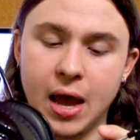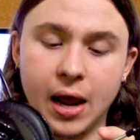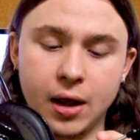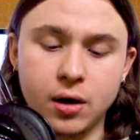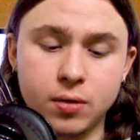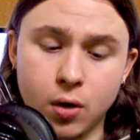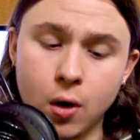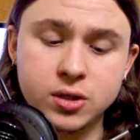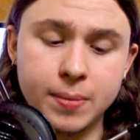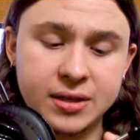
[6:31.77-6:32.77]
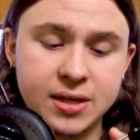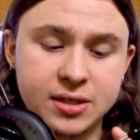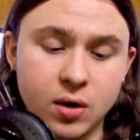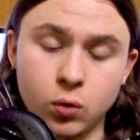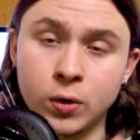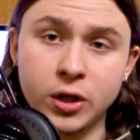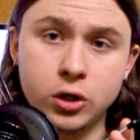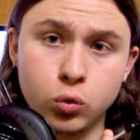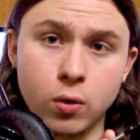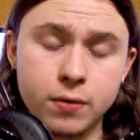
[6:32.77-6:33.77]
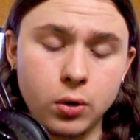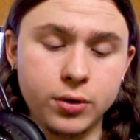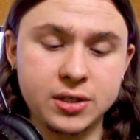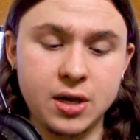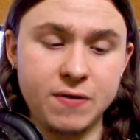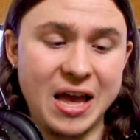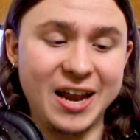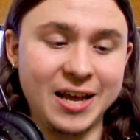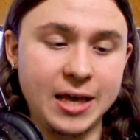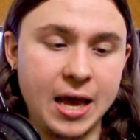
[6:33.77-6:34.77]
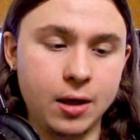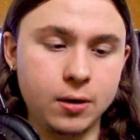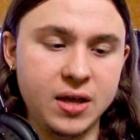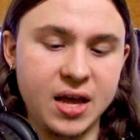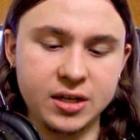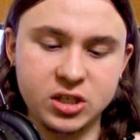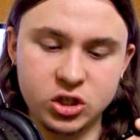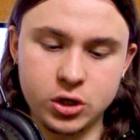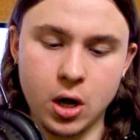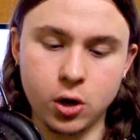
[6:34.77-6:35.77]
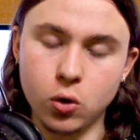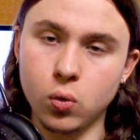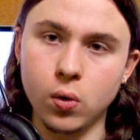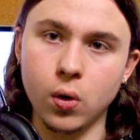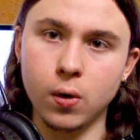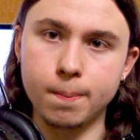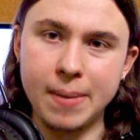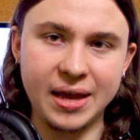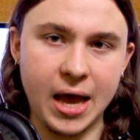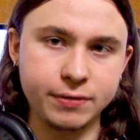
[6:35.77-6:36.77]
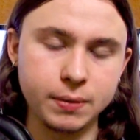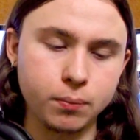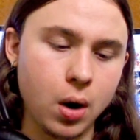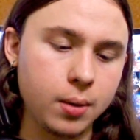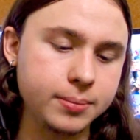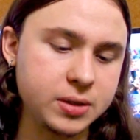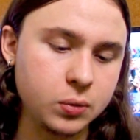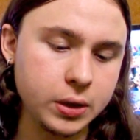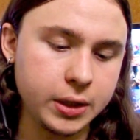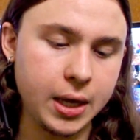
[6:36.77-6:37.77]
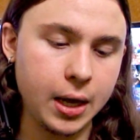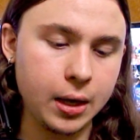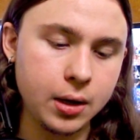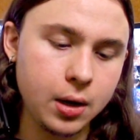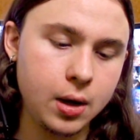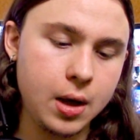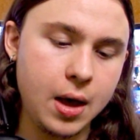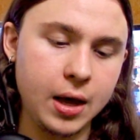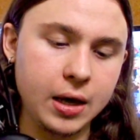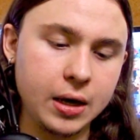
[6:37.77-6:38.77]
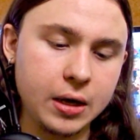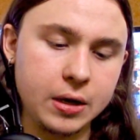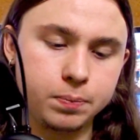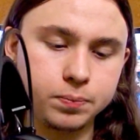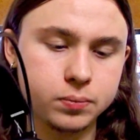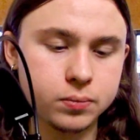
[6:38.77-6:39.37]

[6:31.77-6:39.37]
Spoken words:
and there are some headsets that really do reveal the stuff, and it can get it stuck or make it have some problems, it really can. And